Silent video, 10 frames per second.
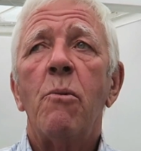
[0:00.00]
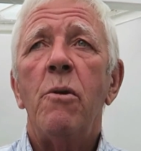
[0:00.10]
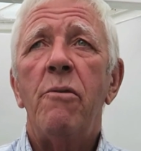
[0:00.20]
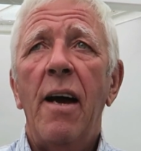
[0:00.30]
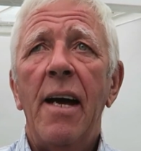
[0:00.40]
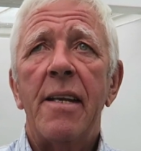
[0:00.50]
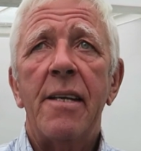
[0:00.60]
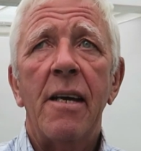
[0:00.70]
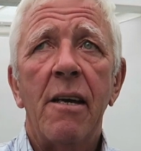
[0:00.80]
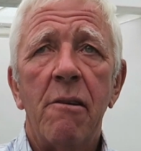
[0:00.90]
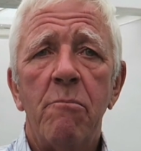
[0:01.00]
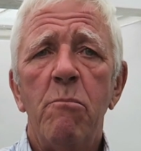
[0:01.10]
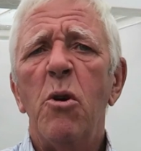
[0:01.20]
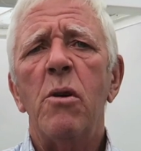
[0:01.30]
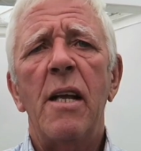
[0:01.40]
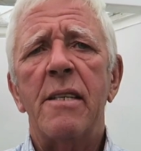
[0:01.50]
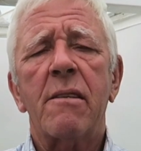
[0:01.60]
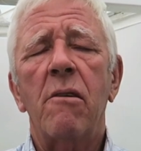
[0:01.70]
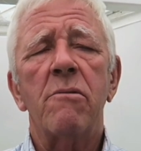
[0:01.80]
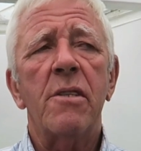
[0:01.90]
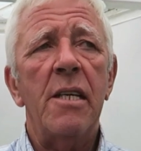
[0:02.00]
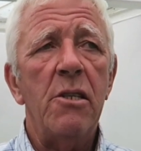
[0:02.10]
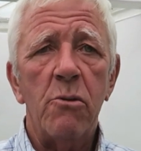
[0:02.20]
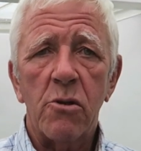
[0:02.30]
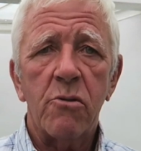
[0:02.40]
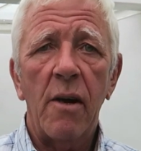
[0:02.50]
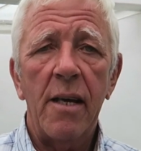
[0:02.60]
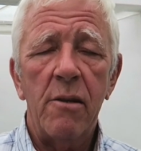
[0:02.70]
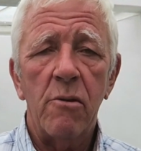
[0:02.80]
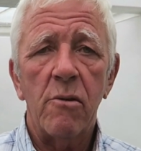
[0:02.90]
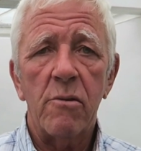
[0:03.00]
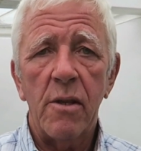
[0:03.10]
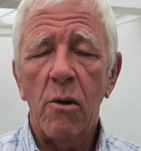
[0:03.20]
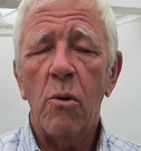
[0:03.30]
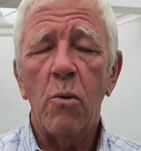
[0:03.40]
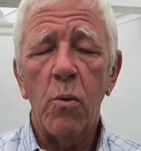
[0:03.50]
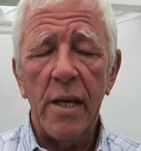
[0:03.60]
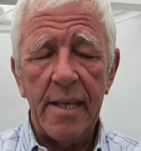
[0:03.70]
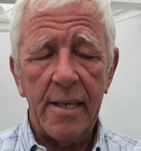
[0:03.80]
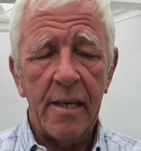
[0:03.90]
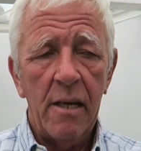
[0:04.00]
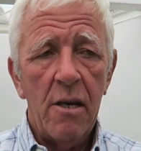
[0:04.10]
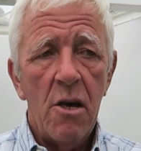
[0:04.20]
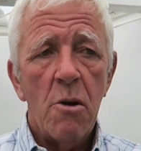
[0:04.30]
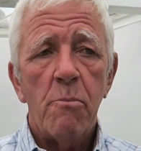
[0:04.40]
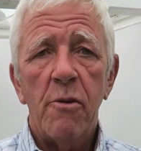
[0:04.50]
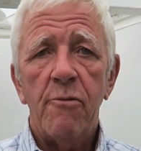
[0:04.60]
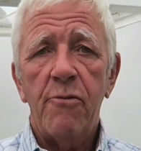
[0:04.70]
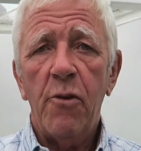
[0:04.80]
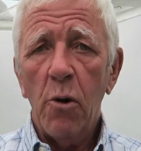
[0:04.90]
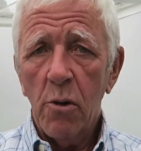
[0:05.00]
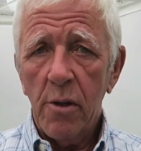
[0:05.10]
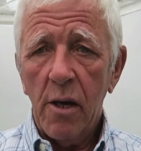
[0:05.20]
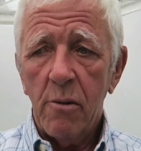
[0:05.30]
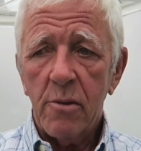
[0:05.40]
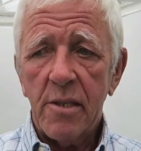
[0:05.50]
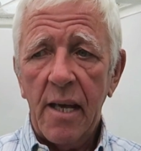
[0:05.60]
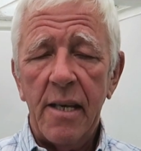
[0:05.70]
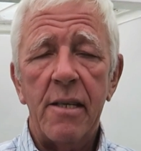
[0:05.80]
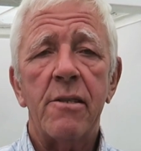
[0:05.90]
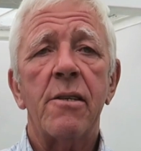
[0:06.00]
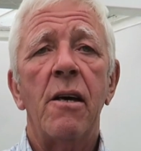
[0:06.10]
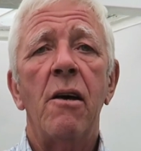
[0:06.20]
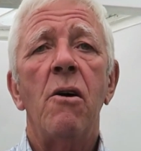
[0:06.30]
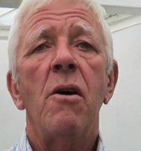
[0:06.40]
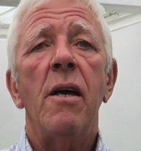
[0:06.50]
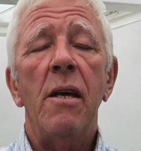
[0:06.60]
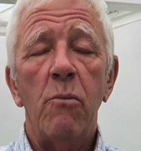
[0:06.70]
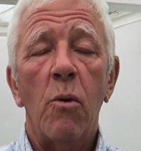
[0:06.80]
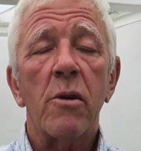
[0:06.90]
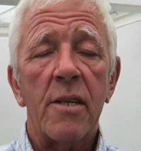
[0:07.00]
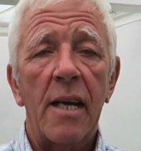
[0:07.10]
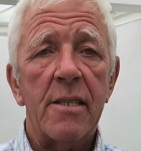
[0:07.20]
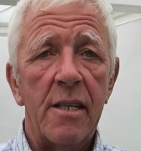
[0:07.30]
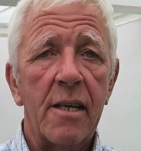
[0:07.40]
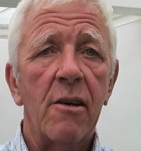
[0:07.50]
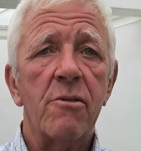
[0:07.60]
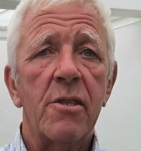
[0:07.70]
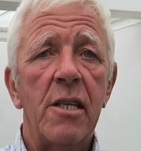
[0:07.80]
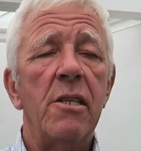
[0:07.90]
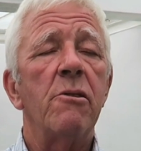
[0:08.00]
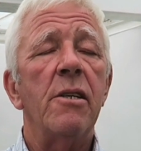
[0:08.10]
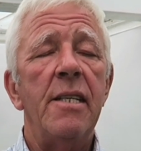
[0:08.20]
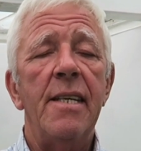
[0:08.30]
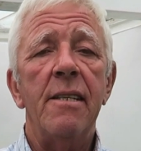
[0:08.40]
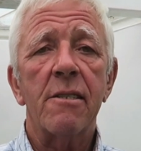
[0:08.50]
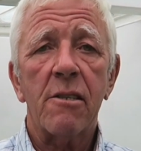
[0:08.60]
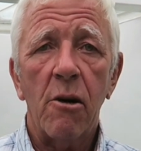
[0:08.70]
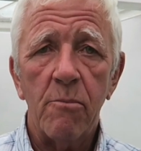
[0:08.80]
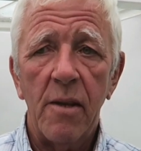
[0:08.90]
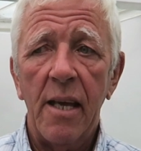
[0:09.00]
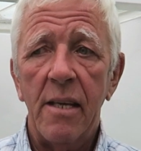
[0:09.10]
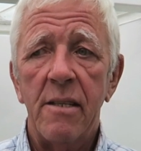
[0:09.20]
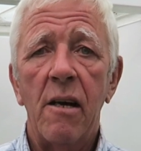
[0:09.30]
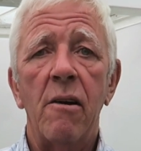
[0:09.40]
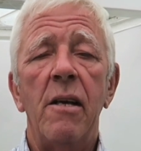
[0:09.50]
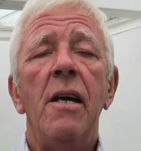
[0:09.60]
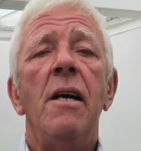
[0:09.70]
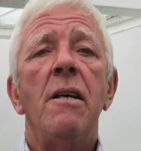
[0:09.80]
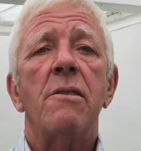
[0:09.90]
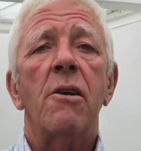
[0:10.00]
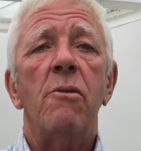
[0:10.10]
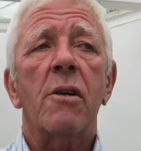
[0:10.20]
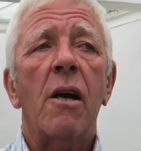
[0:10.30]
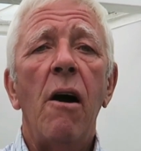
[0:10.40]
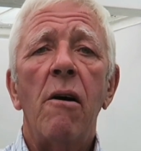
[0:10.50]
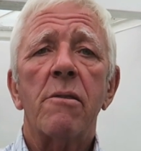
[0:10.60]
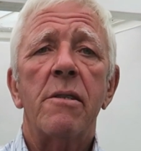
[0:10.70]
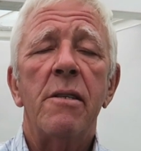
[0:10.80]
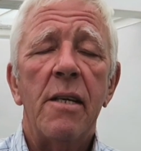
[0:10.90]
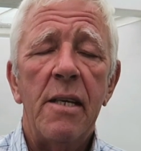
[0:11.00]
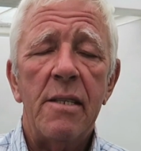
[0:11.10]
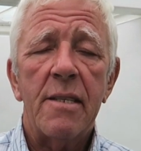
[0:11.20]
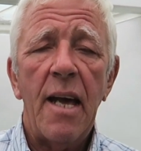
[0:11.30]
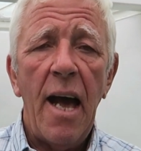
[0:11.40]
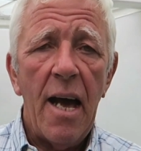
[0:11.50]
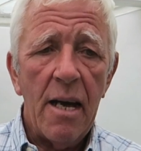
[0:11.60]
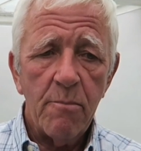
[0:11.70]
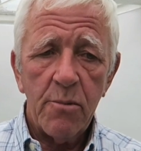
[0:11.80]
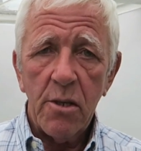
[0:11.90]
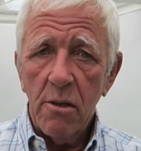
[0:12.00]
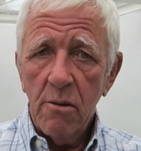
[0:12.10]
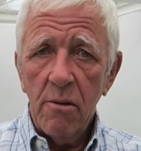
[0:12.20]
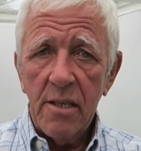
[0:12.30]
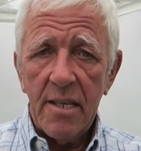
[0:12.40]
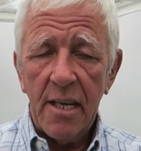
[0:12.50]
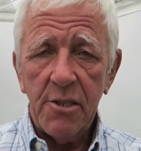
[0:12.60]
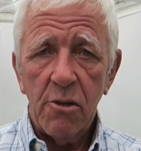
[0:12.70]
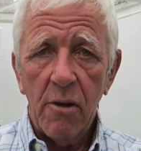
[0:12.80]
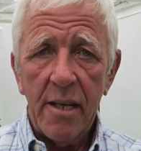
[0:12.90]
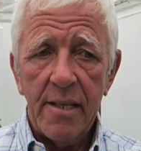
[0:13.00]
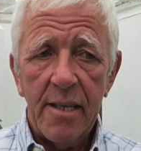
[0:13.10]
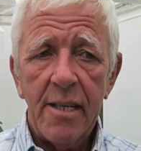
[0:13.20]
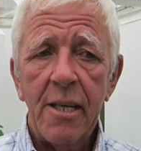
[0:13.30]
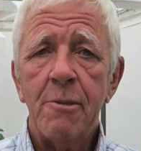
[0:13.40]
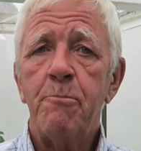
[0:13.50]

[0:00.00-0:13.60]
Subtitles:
we've had more or less continuous rain all week, but 4 of those days it was actually continuous. It didn't stop day and night. So the garden is absolutely saturated.